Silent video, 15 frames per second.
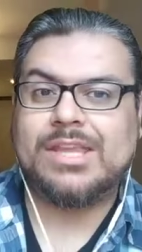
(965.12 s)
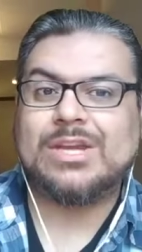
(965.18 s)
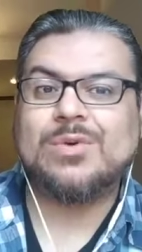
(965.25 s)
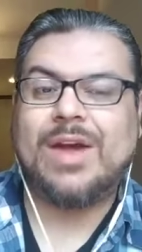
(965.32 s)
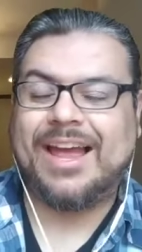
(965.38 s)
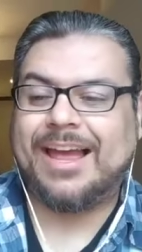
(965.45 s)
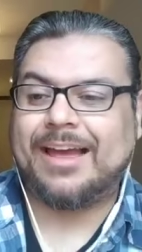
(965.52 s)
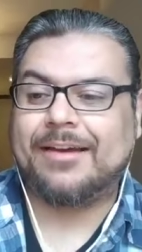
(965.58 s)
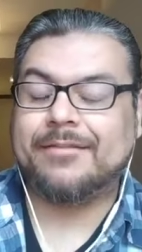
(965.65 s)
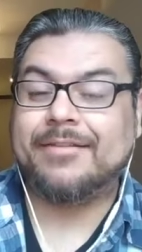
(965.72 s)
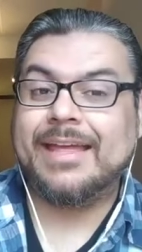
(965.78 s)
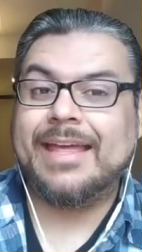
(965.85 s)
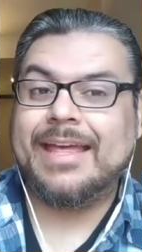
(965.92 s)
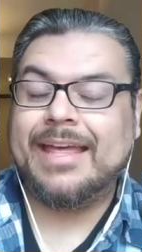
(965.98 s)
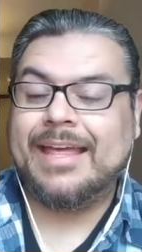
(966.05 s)
you
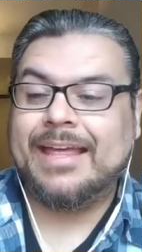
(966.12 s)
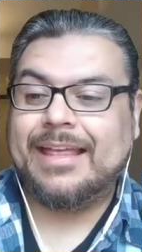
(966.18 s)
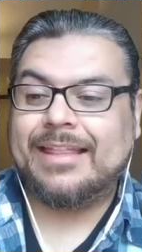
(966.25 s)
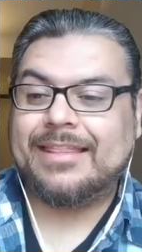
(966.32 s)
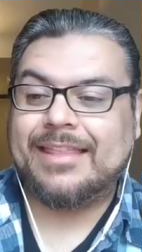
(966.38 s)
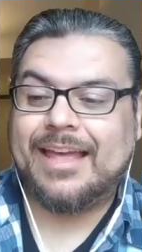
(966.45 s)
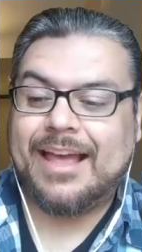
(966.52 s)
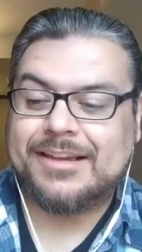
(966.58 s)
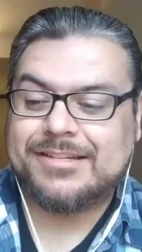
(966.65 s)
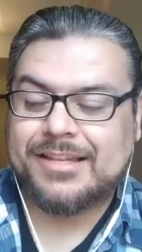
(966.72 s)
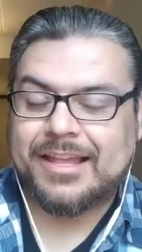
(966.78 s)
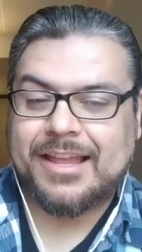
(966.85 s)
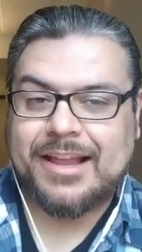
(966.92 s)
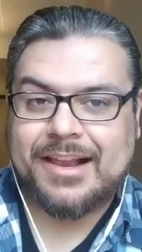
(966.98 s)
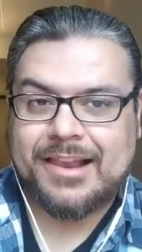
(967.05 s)
have, they
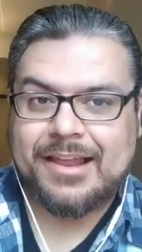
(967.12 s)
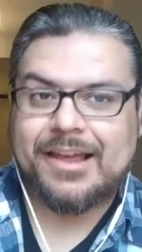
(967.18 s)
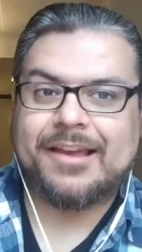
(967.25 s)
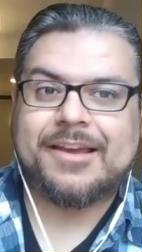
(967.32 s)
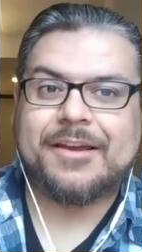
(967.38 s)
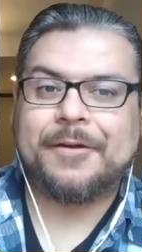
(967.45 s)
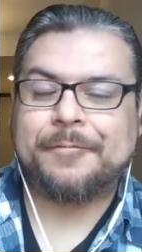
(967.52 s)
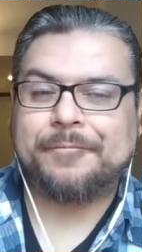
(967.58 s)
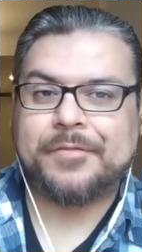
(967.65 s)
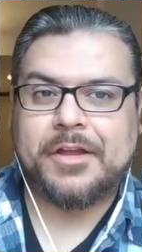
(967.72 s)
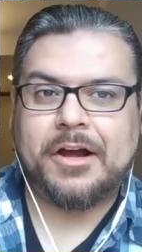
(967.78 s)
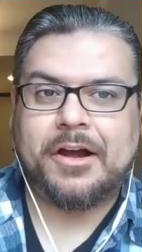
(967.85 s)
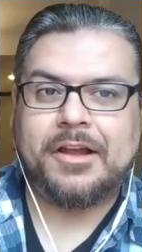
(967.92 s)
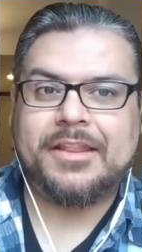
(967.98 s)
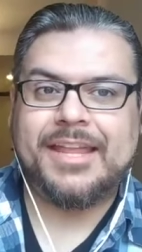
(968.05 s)
actually click
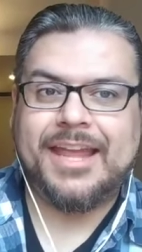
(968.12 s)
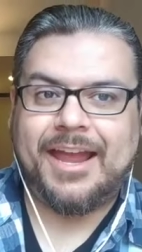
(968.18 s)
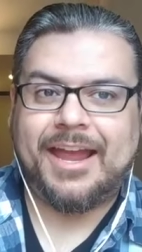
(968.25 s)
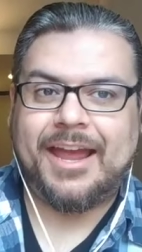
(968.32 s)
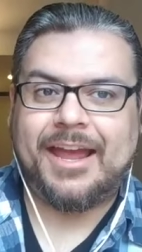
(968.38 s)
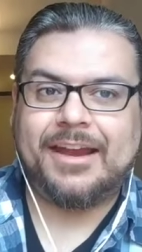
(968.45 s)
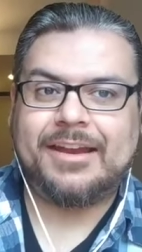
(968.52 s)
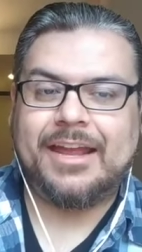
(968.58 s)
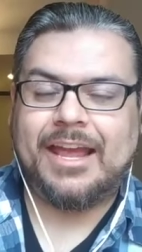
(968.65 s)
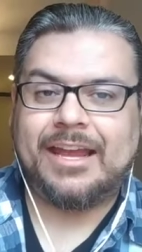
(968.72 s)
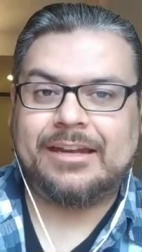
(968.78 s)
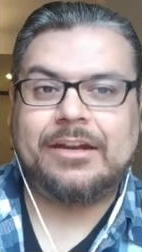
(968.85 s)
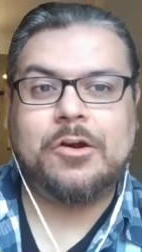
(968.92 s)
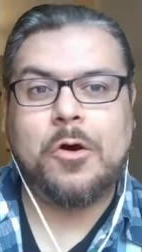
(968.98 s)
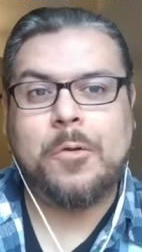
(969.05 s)
on the ad,
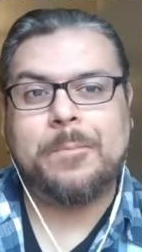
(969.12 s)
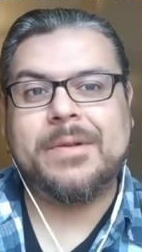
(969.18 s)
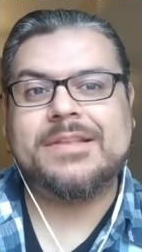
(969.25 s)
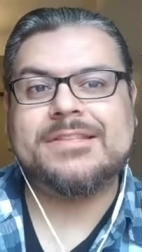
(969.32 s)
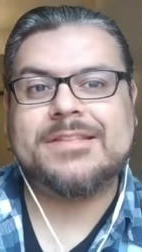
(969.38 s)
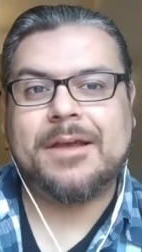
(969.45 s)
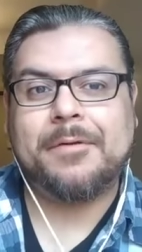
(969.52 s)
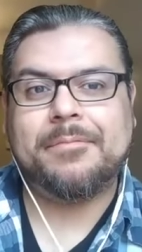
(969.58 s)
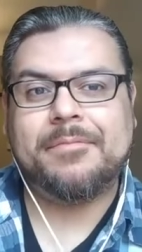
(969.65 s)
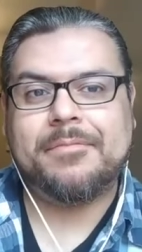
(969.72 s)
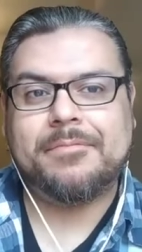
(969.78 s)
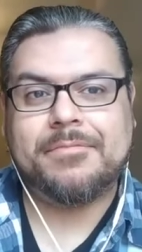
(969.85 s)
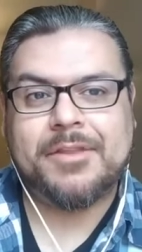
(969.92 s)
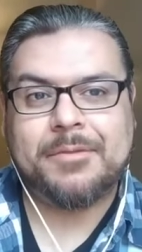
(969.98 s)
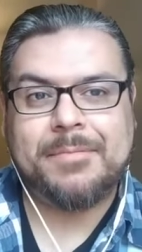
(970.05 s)
and it opens up
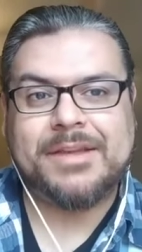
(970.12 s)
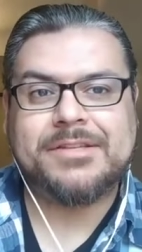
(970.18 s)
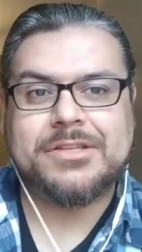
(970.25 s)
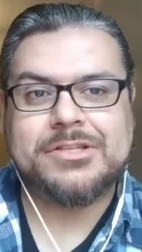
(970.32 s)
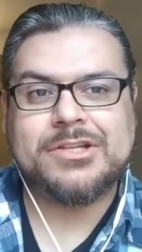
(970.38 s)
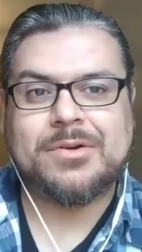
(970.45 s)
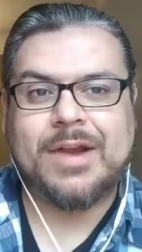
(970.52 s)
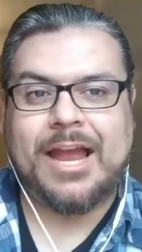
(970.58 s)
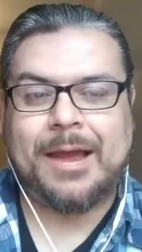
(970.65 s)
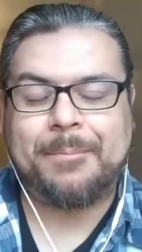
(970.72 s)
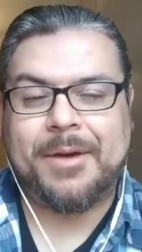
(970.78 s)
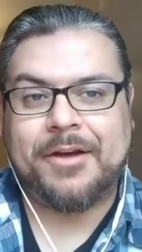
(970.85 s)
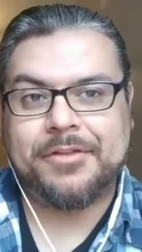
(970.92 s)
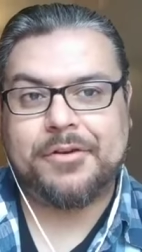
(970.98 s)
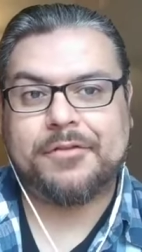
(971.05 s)
the Messenger
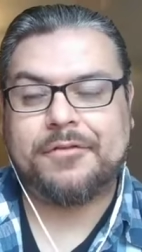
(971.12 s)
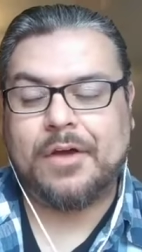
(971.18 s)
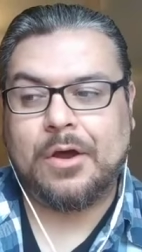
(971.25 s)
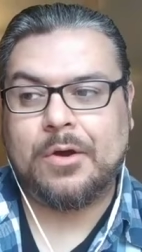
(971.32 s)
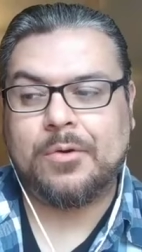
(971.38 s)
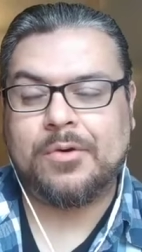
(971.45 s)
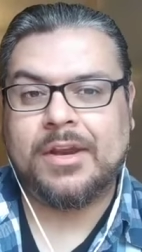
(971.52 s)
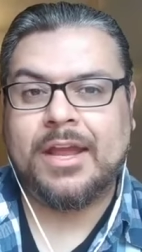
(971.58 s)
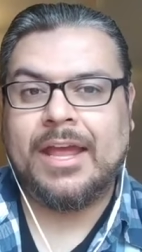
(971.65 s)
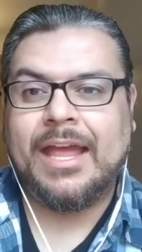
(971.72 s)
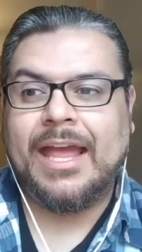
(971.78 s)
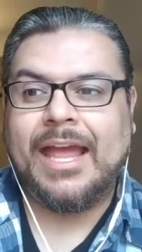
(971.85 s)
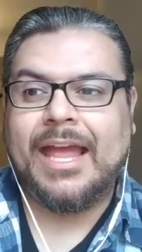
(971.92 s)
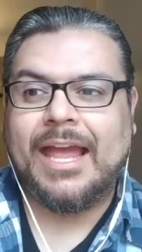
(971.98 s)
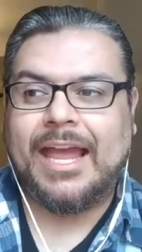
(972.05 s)
app on their phone,
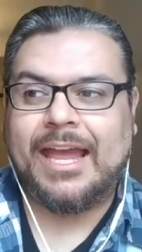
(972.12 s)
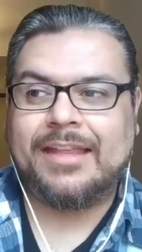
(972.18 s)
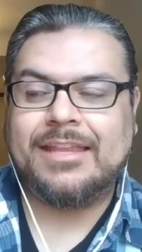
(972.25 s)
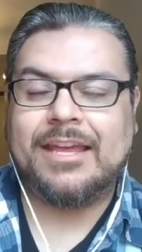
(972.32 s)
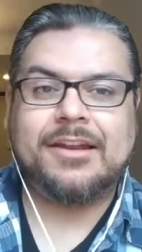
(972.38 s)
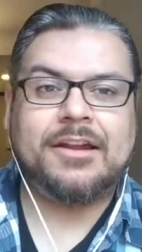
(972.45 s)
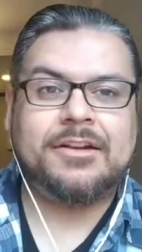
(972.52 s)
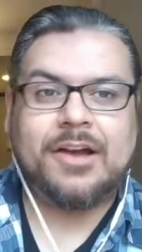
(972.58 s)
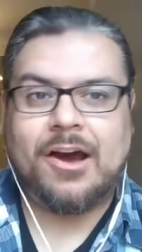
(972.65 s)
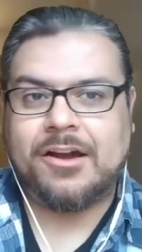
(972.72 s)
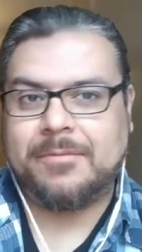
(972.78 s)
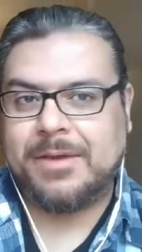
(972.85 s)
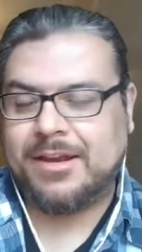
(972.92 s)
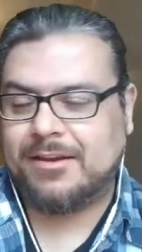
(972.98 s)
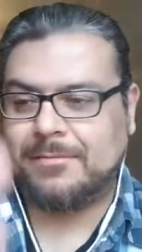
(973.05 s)
and then an
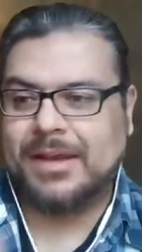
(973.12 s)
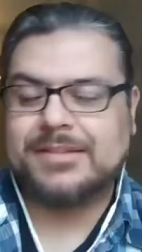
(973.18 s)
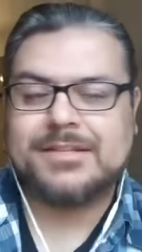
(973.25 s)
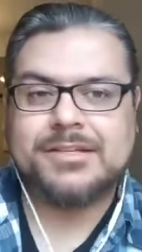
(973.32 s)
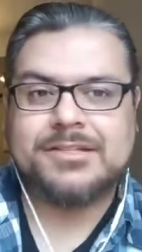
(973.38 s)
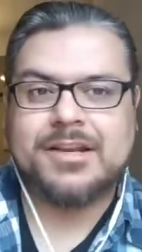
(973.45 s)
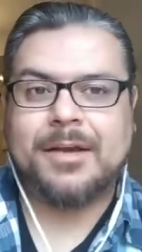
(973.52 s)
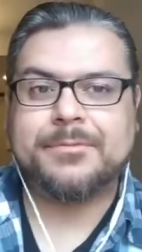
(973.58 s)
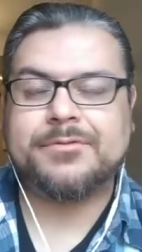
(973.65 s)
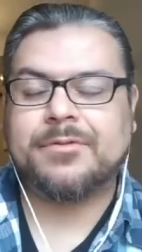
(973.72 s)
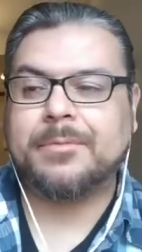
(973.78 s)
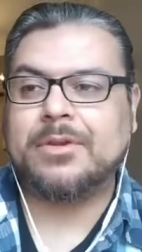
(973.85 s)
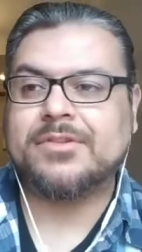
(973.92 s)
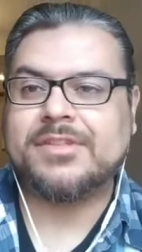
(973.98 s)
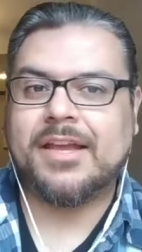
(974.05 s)
automated message comes
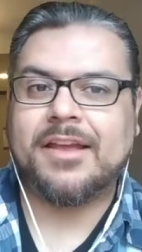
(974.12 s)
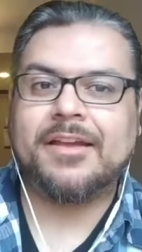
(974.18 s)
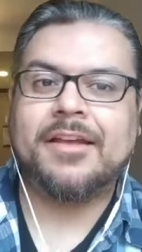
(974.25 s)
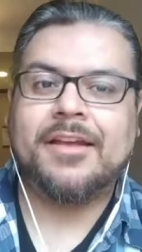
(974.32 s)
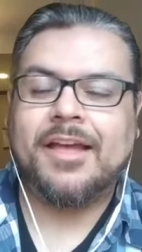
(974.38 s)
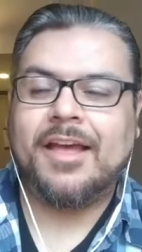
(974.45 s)
from you saying,